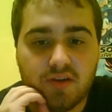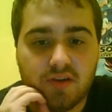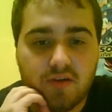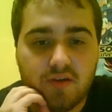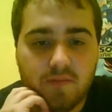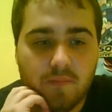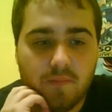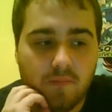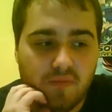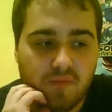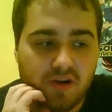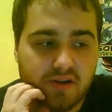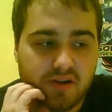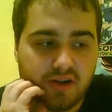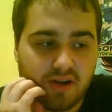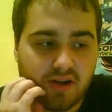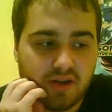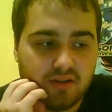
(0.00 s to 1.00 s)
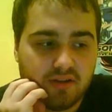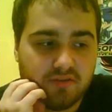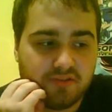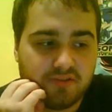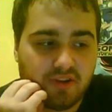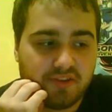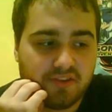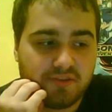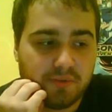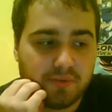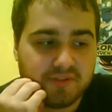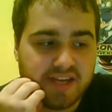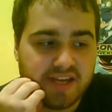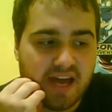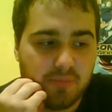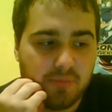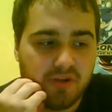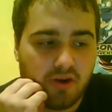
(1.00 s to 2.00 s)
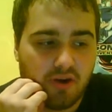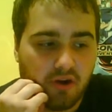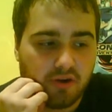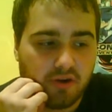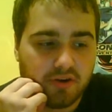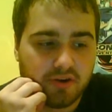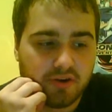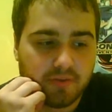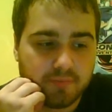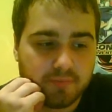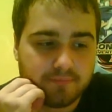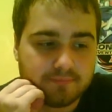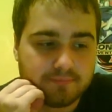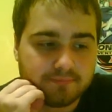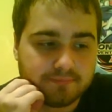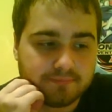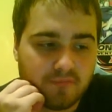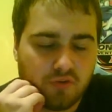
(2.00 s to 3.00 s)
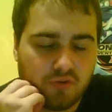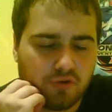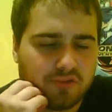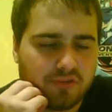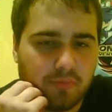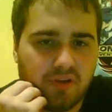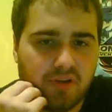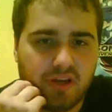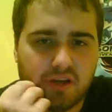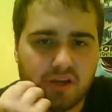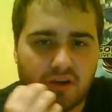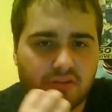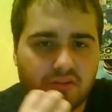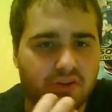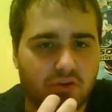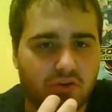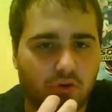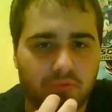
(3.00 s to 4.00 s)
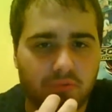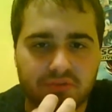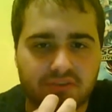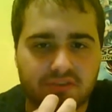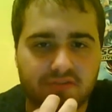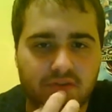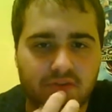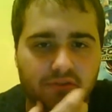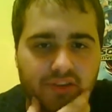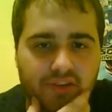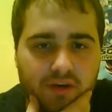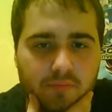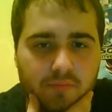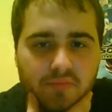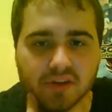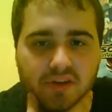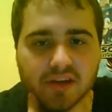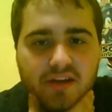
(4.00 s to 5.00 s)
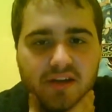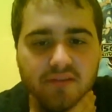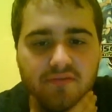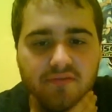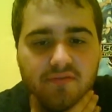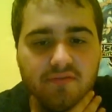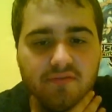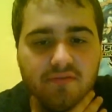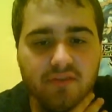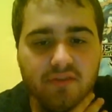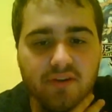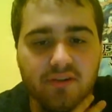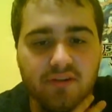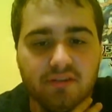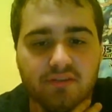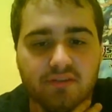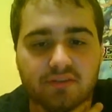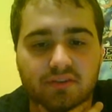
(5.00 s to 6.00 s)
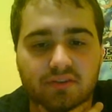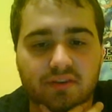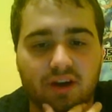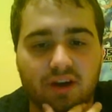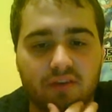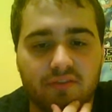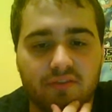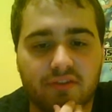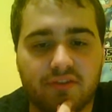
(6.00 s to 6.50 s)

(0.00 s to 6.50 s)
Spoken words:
I didn't order anything or anything. I've played E7, played the demo of Tenkaichi Tag Team, both look pretty fine.